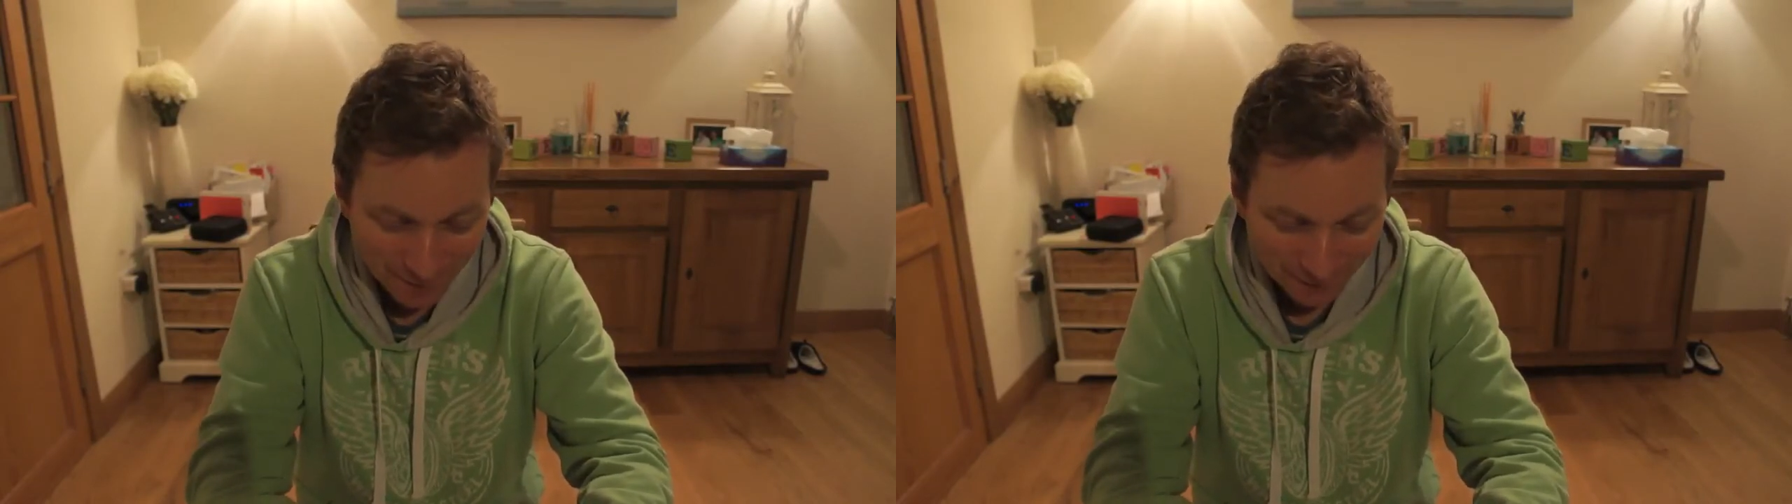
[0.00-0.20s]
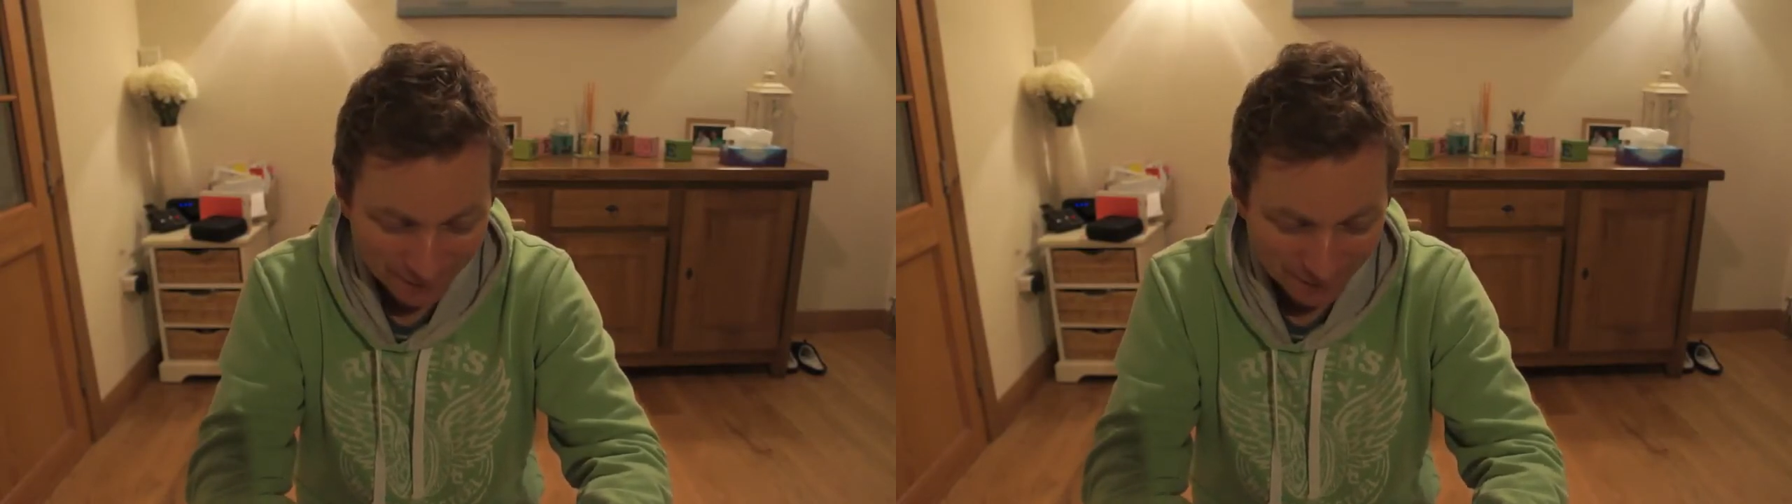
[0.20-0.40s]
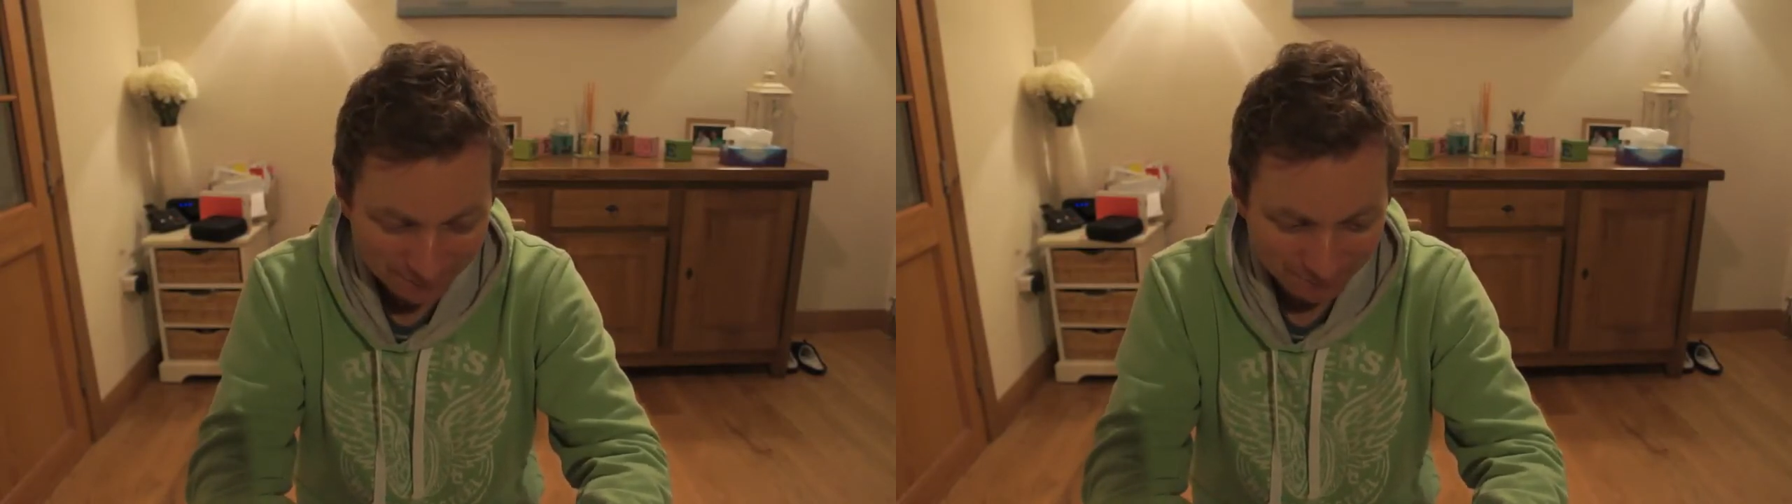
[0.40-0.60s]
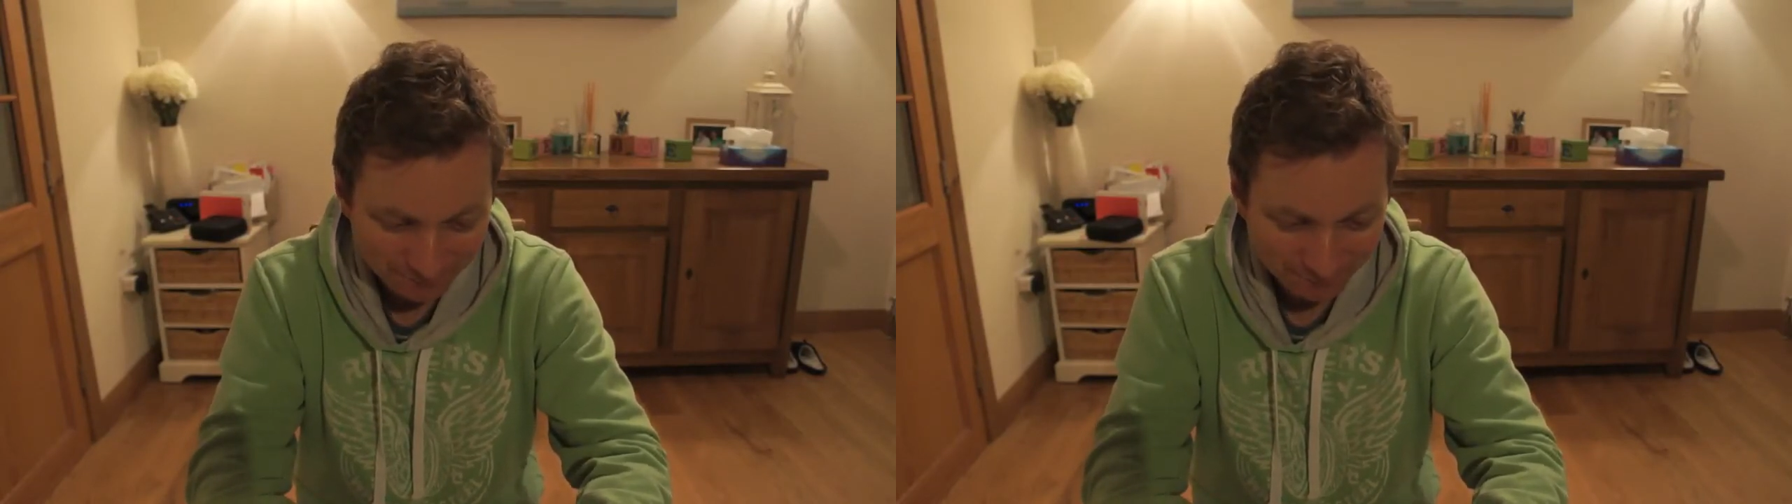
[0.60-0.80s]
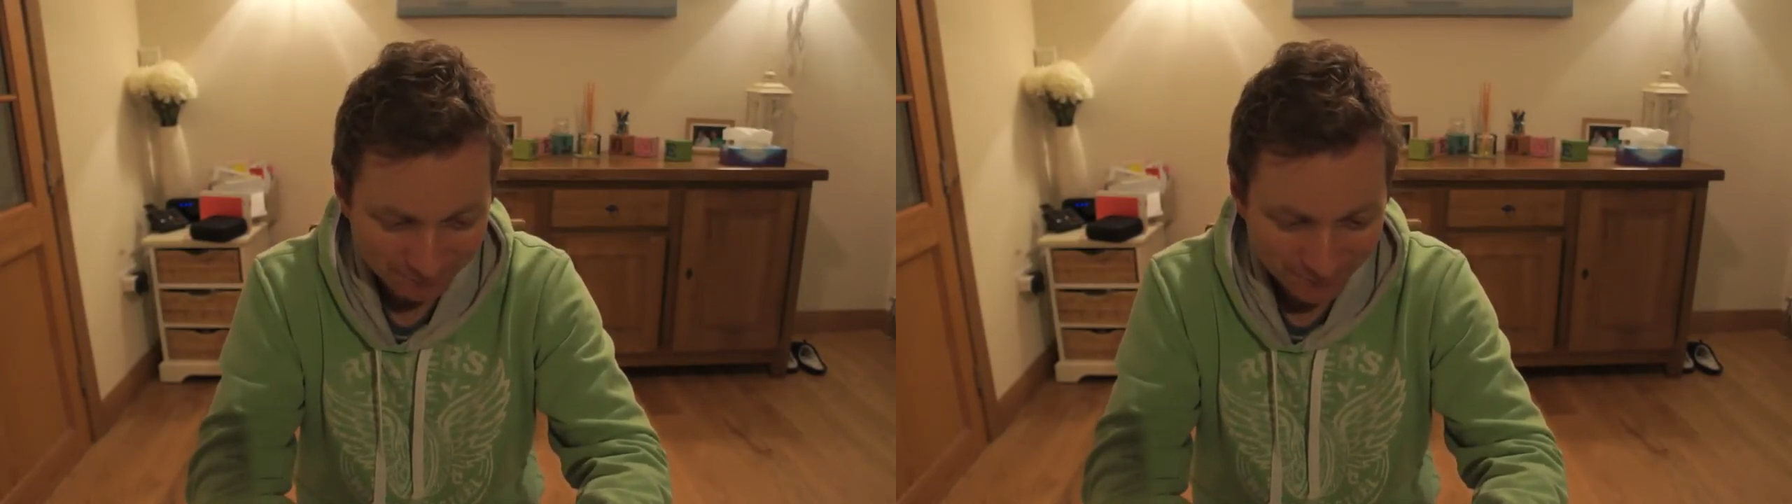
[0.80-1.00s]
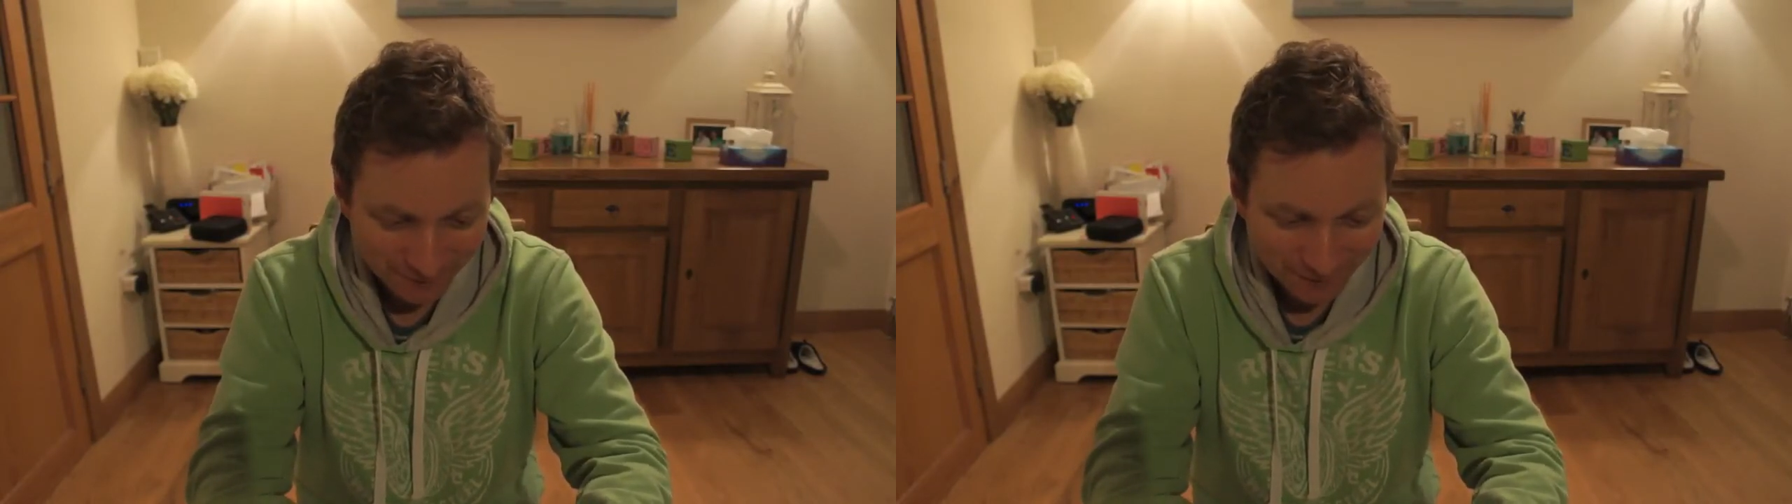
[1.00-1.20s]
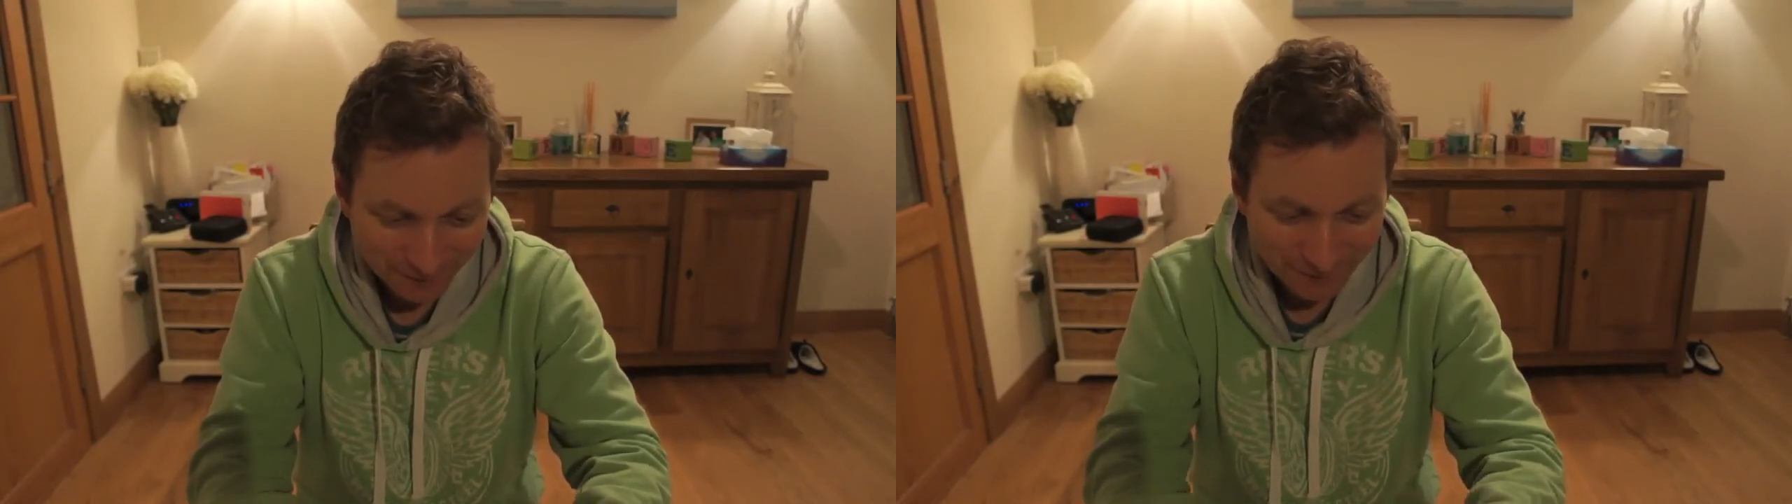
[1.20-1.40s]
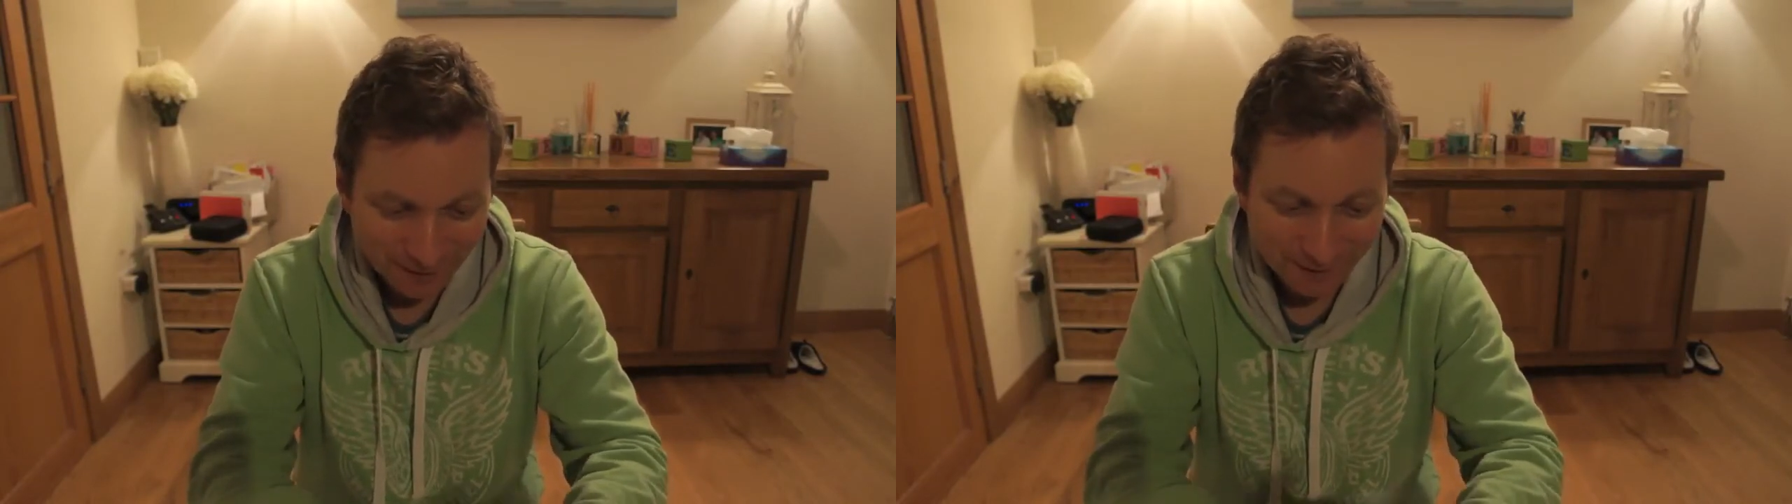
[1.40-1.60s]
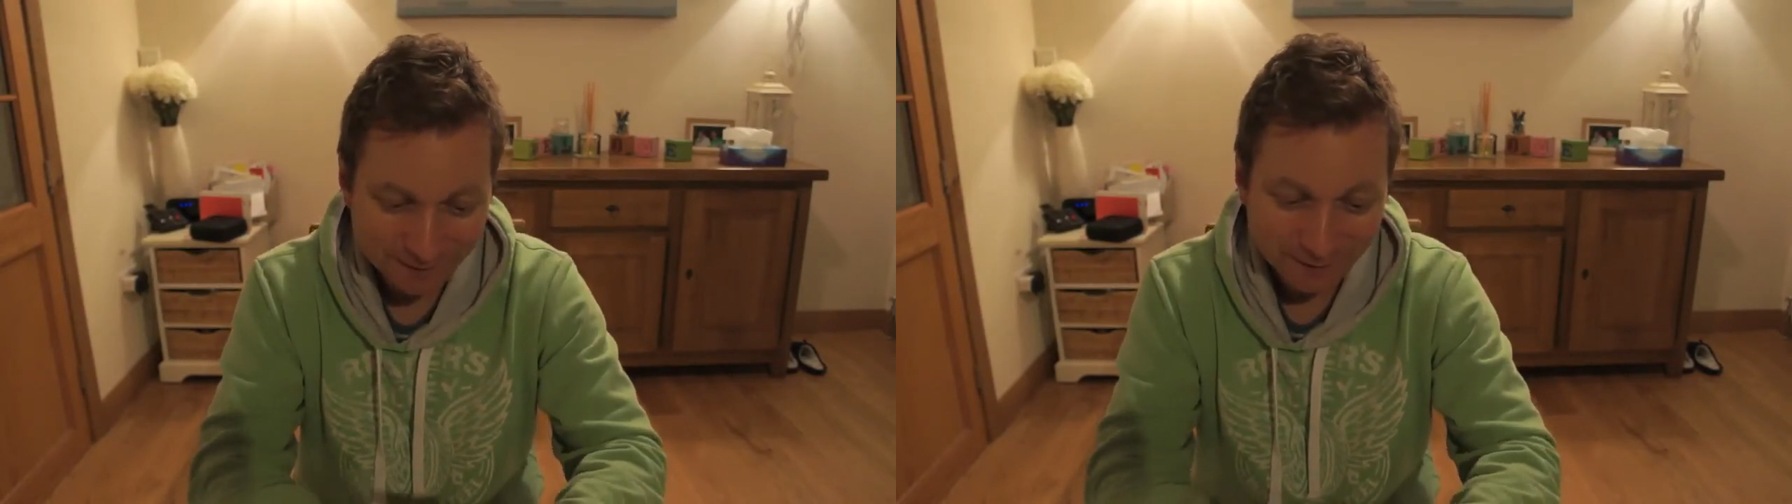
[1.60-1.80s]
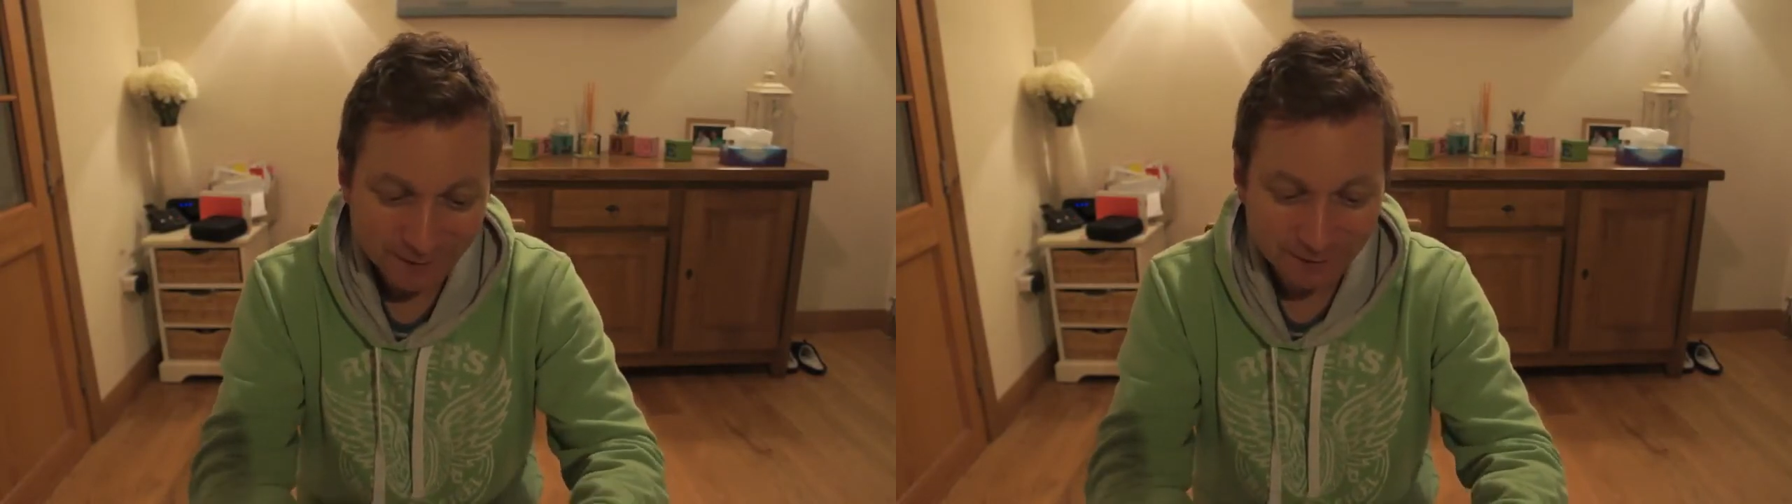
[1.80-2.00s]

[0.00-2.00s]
And yeah,